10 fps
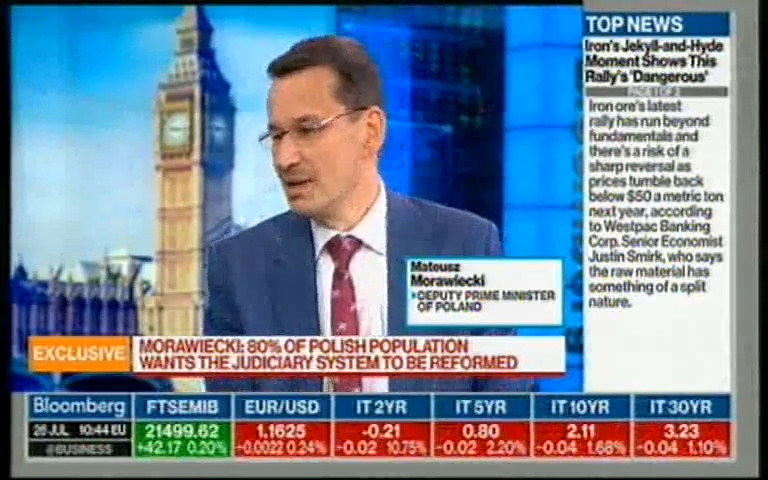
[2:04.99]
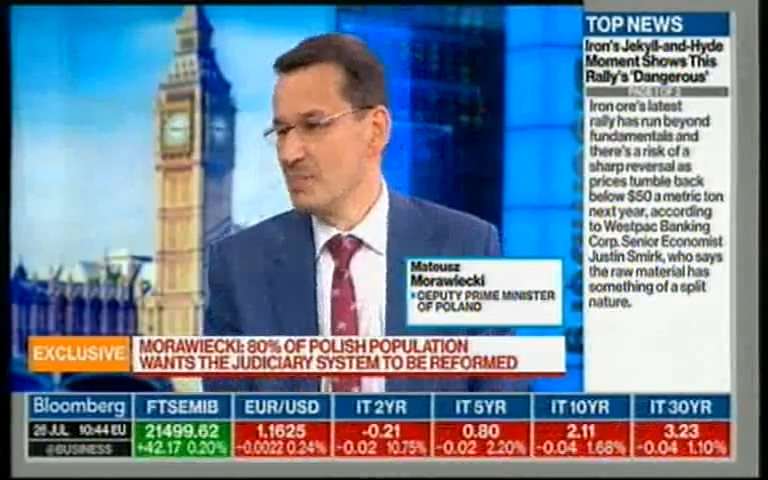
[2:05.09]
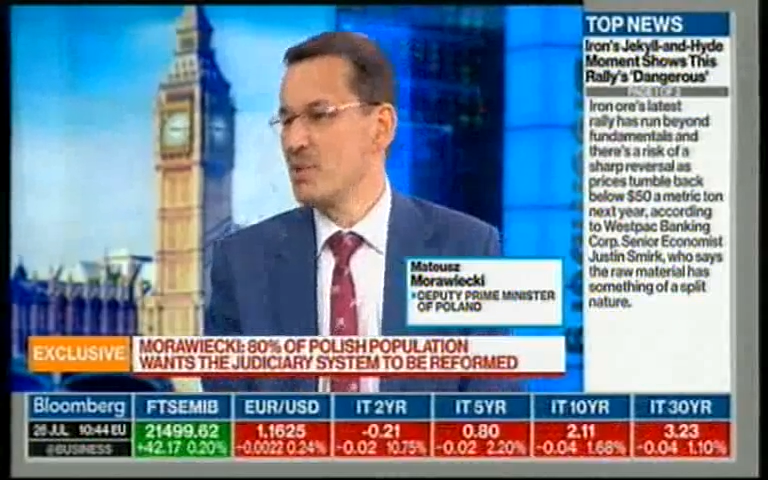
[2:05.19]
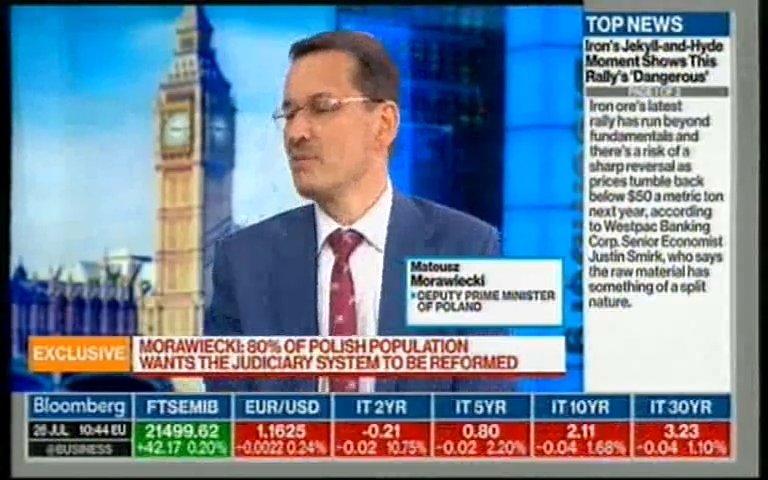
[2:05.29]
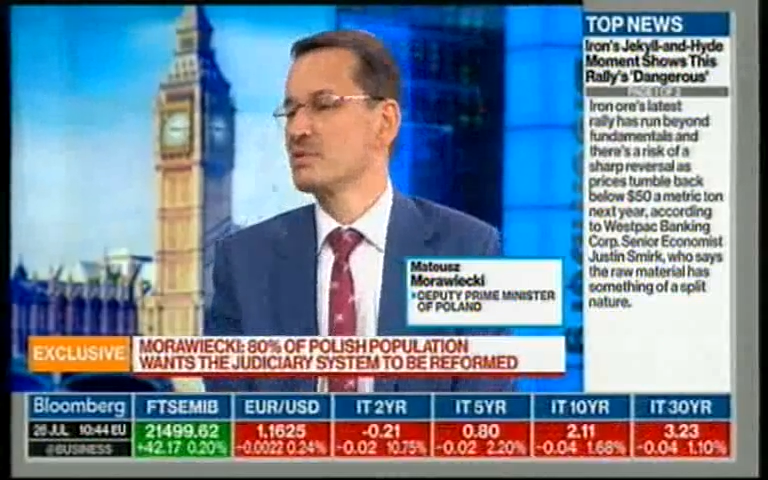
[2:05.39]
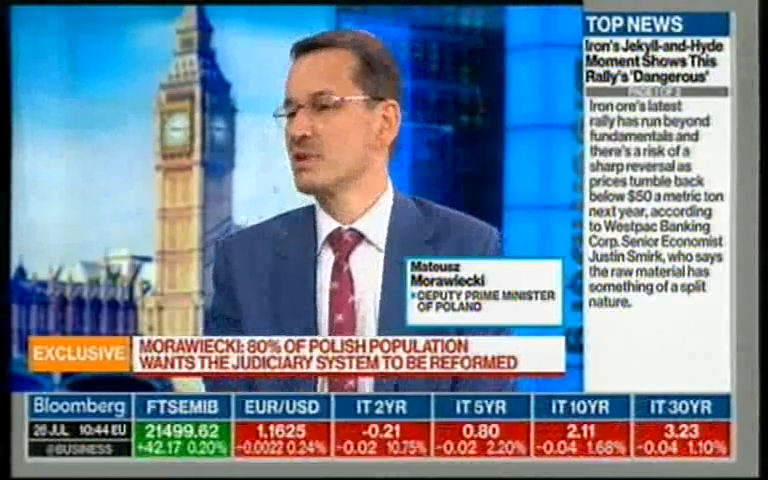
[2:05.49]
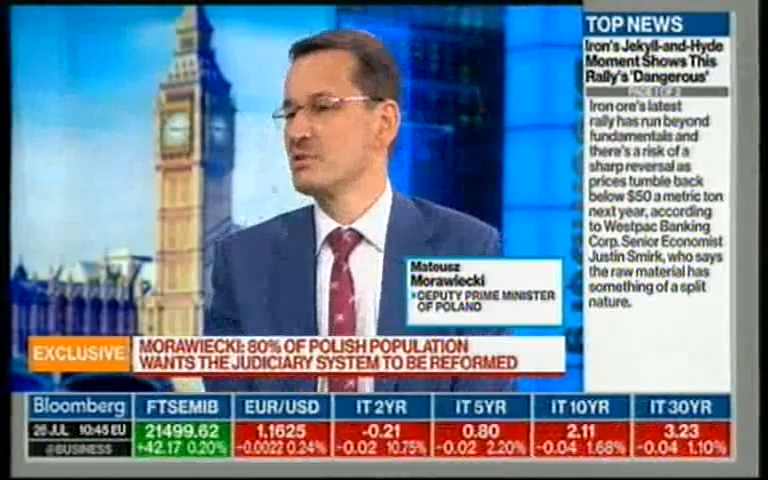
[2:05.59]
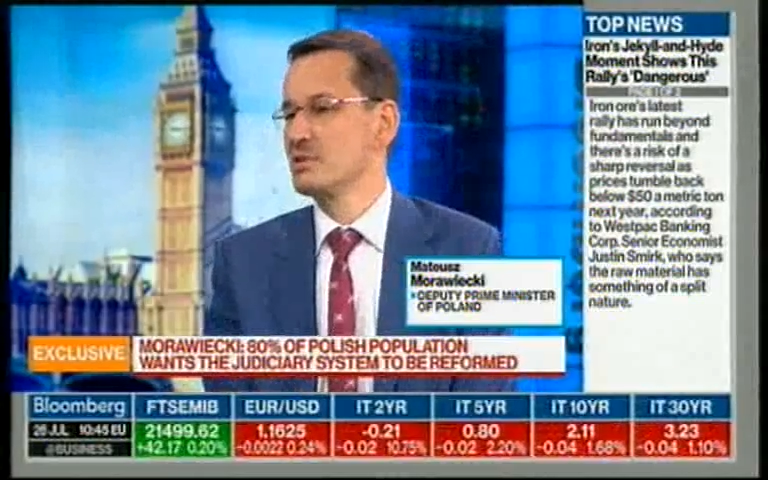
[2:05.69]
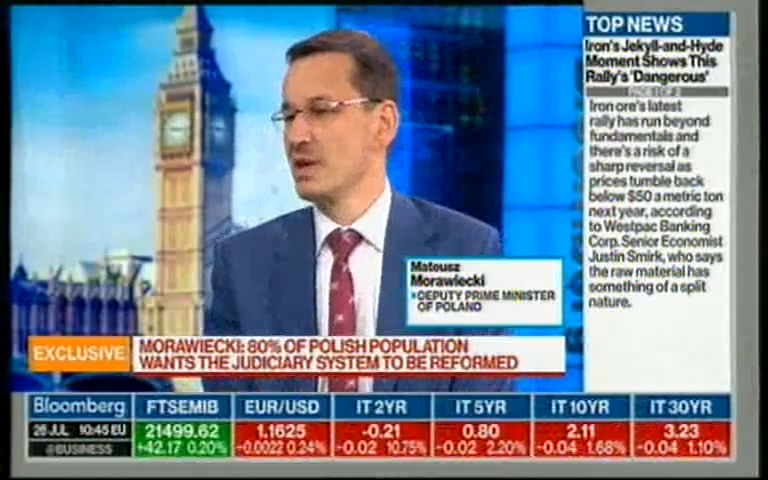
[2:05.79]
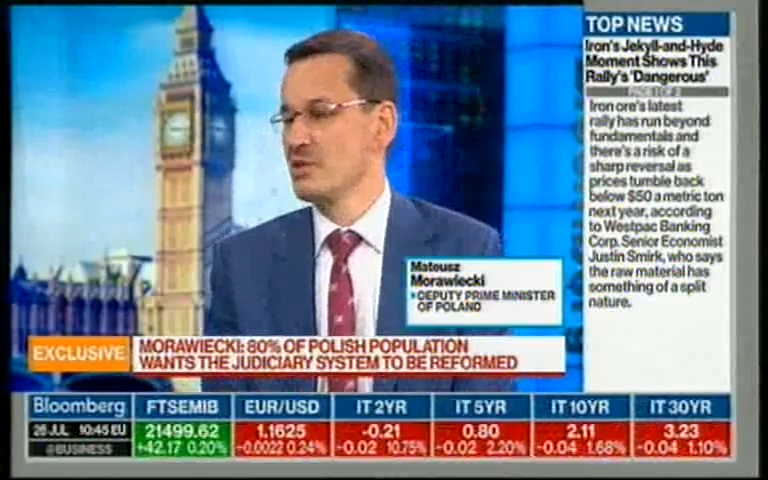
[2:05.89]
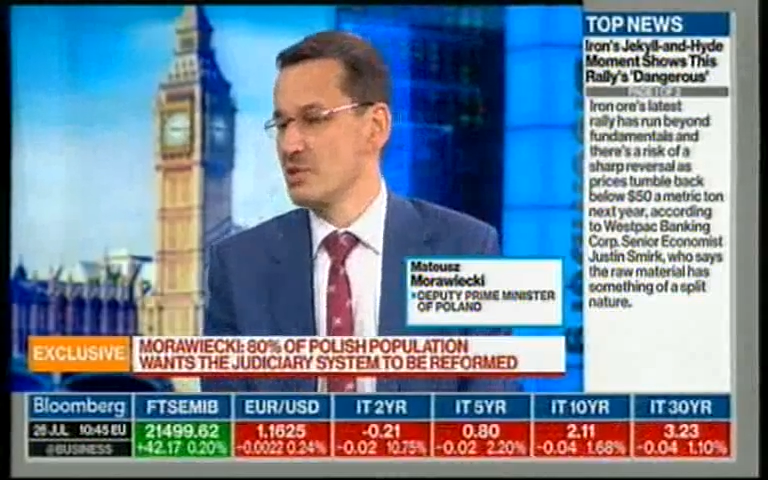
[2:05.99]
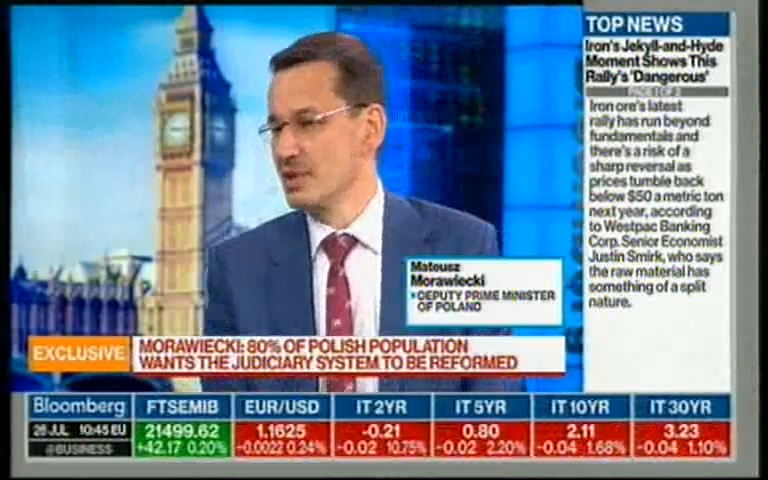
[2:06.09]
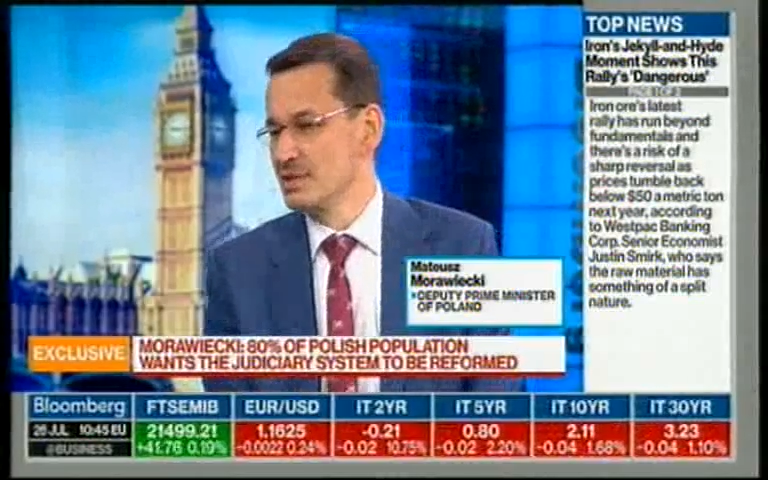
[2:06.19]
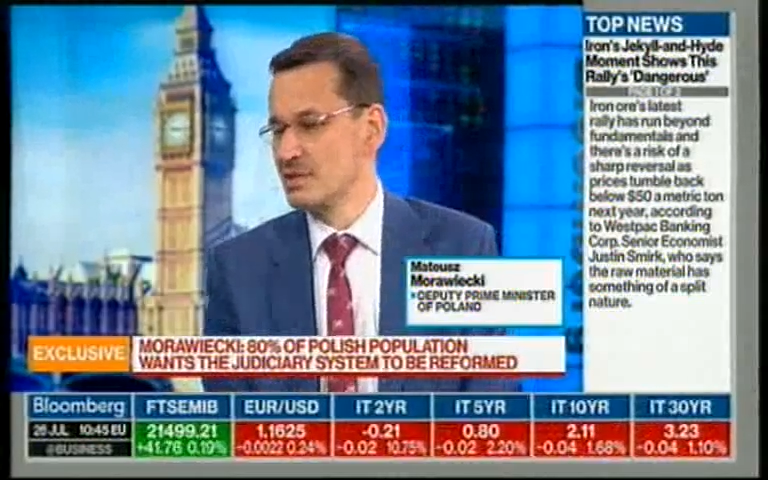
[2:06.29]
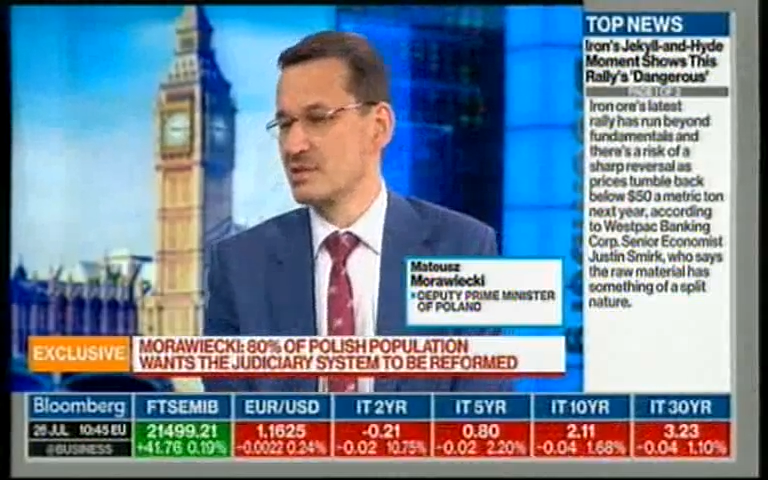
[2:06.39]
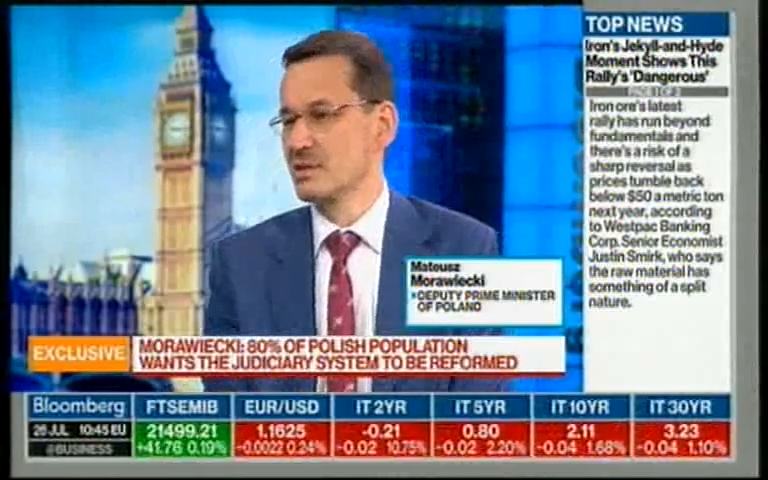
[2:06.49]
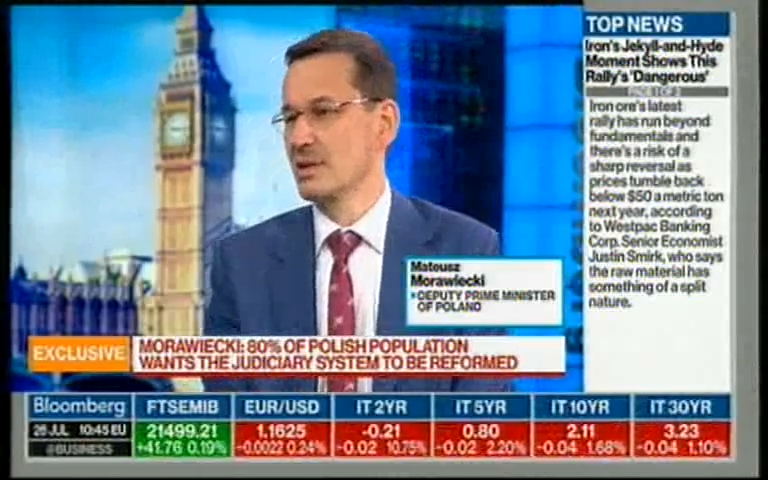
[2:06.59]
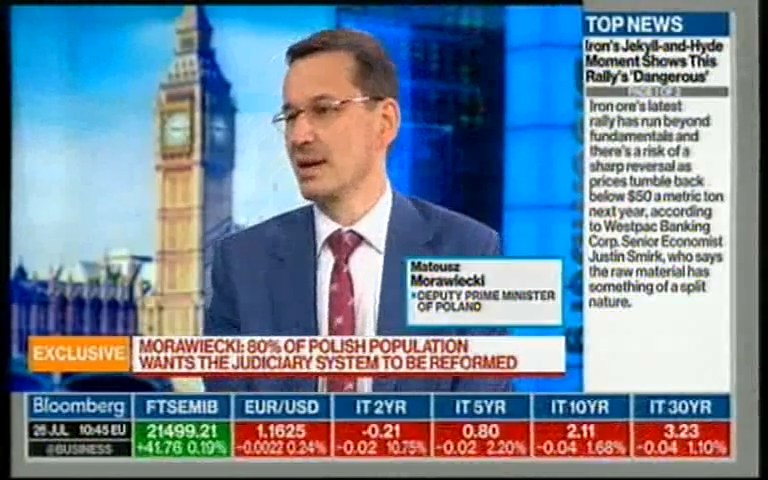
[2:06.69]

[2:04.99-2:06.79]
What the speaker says: the previous legislation is